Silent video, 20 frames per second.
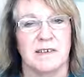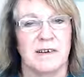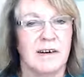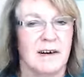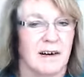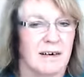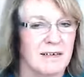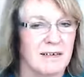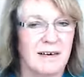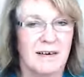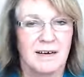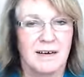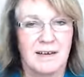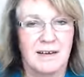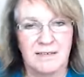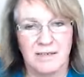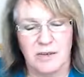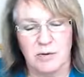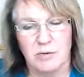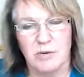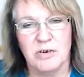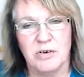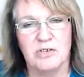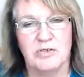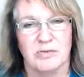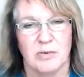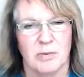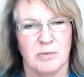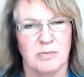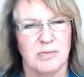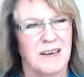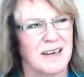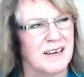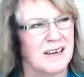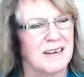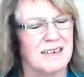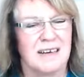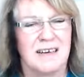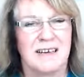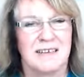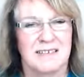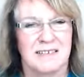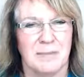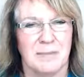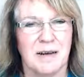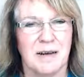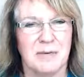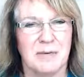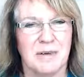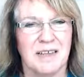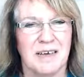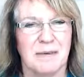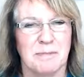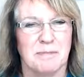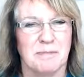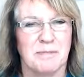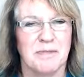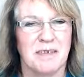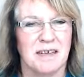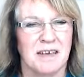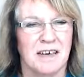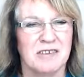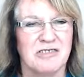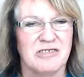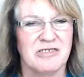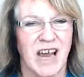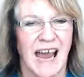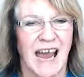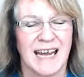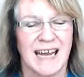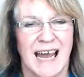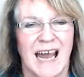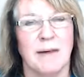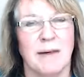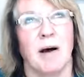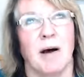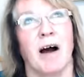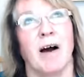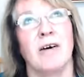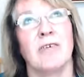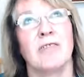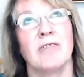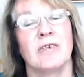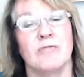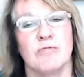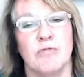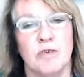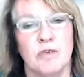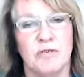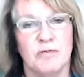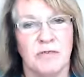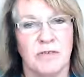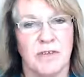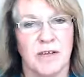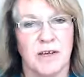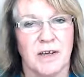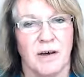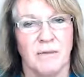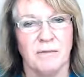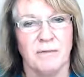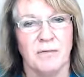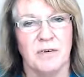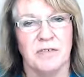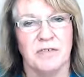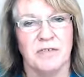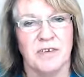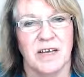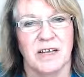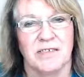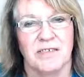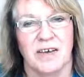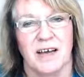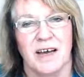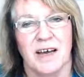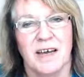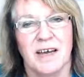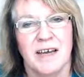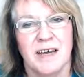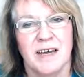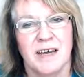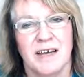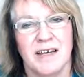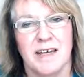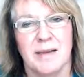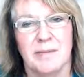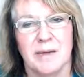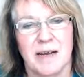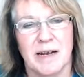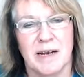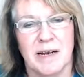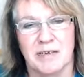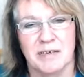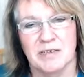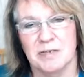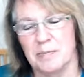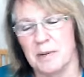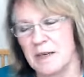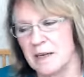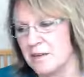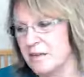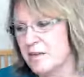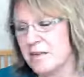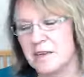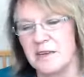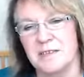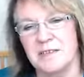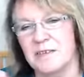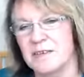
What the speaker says: Oh, the worst one, somebody with a jackhammer on the roof of the conference center in the middle of a speech.